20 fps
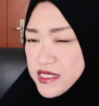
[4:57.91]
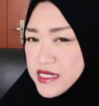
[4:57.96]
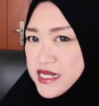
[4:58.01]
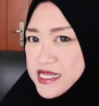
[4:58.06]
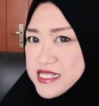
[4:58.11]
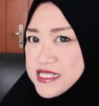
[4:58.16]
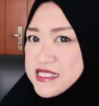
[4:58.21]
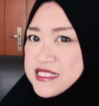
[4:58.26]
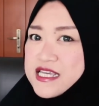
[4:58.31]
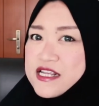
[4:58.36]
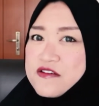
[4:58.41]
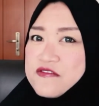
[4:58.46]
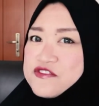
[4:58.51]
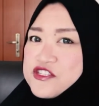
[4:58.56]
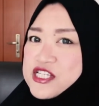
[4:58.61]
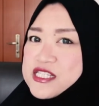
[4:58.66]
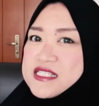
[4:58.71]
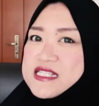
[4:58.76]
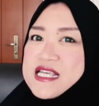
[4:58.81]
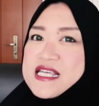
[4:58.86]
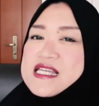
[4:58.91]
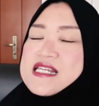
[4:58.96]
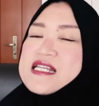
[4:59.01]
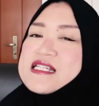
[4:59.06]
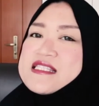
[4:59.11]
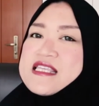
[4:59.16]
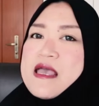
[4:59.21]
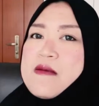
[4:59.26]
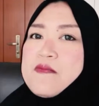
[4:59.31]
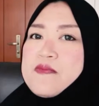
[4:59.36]
And instead of just taking
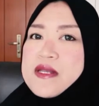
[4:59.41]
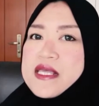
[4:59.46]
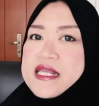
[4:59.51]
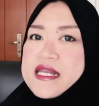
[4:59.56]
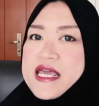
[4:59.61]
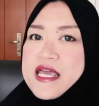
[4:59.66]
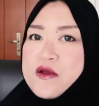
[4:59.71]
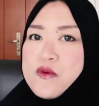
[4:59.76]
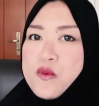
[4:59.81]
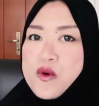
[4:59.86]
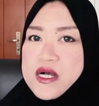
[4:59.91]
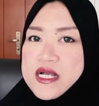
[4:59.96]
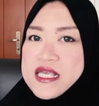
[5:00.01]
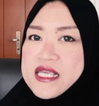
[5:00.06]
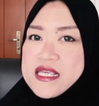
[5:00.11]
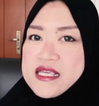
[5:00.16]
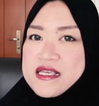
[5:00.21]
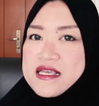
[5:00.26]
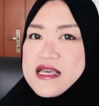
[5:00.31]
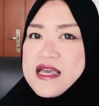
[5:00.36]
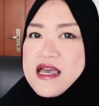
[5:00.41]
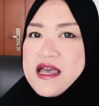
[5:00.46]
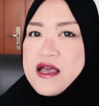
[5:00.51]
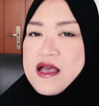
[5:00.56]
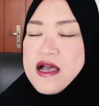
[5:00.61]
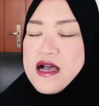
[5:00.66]
the template and working